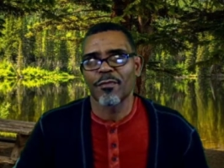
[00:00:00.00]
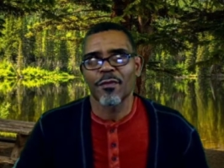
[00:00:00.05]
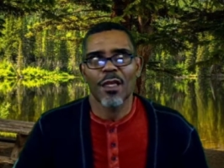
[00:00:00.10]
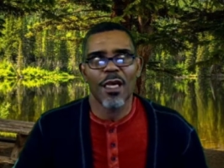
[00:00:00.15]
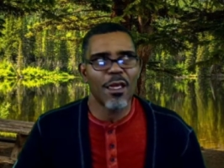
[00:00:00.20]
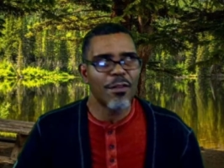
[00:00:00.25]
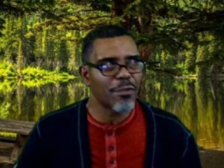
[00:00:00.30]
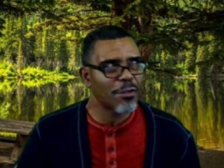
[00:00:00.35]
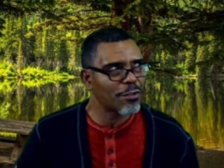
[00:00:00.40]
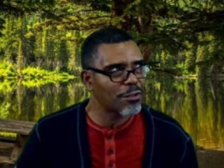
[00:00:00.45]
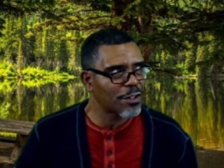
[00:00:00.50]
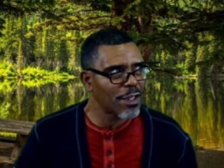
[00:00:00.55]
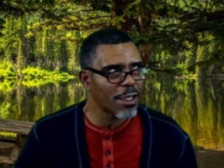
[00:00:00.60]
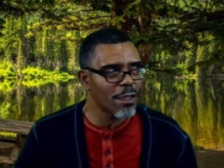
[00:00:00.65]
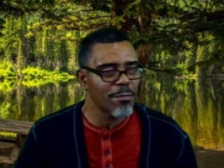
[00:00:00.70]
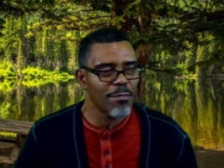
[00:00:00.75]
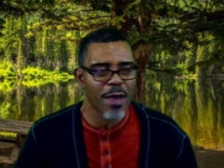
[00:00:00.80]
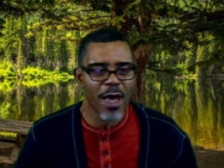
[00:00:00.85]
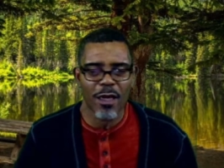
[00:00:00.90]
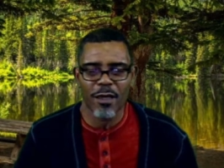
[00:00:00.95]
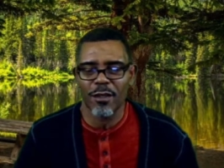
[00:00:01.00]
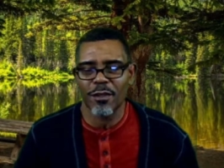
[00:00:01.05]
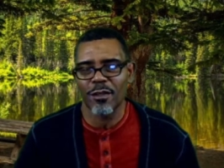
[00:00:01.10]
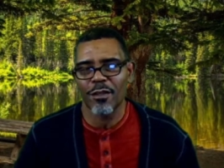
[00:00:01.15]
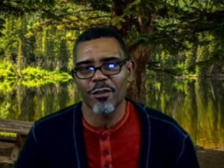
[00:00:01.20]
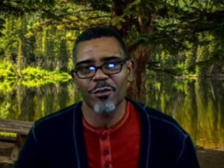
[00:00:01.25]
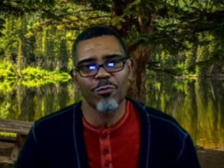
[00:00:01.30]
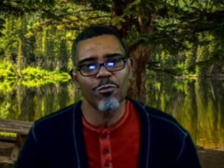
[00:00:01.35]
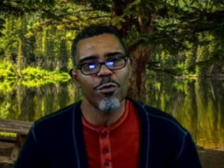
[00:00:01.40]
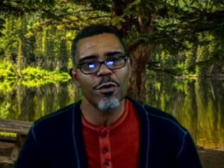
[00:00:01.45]
And the thing about it
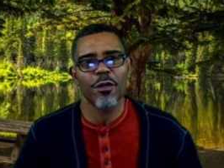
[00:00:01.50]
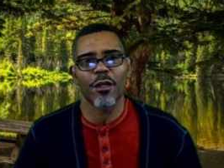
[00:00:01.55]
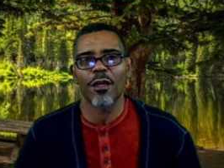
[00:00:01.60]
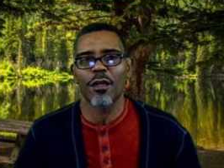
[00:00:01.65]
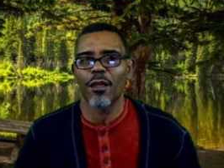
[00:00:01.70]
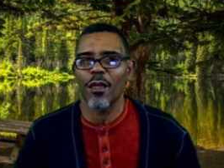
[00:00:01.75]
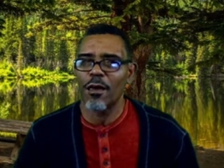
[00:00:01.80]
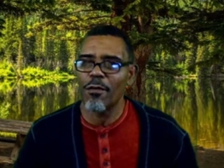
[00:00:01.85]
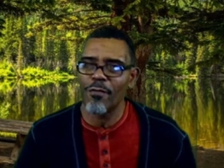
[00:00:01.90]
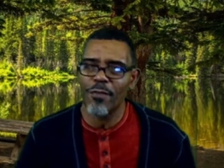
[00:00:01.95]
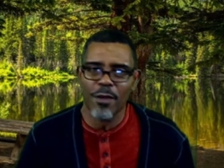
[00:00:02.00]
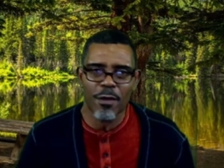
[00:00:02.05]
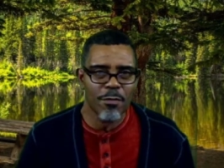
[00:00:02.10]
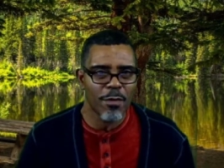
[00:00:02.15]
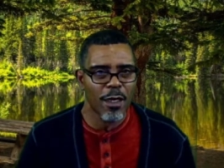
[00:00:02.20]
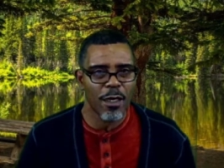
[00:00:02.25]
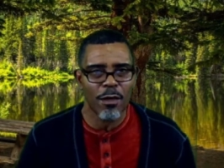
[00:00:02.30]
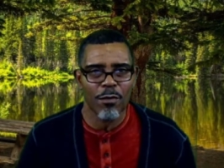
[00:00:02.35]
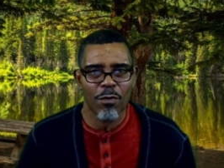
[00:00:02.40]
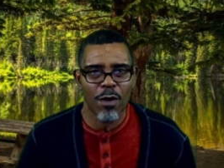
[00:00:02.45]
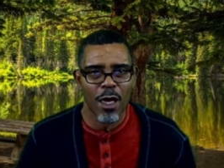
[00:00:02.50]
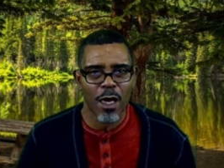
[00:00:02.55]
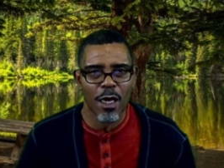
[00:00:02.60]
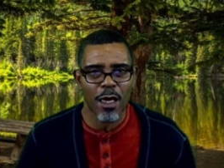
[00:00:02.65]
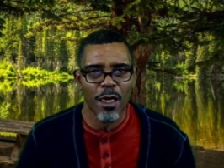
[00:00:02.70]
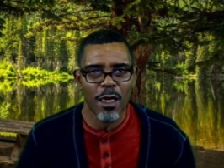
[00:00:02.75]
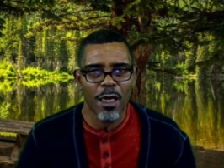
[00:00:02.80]
is, we're to love them anyway.